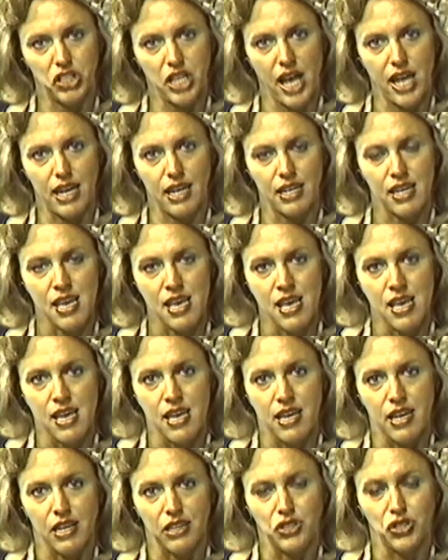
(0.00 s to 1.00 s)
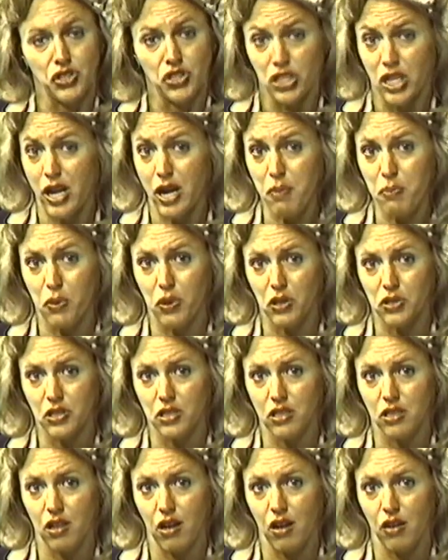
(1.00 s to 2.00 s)
Janet is
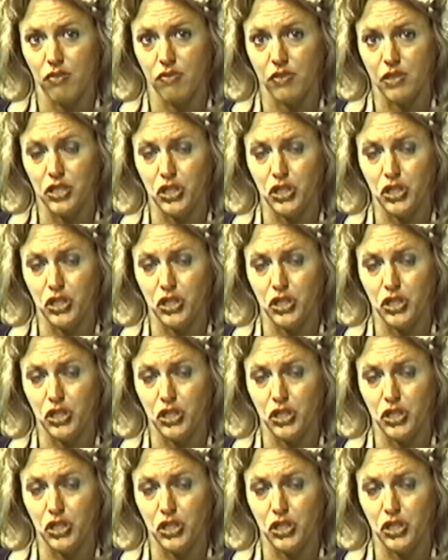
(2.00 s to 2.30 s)
chairperson of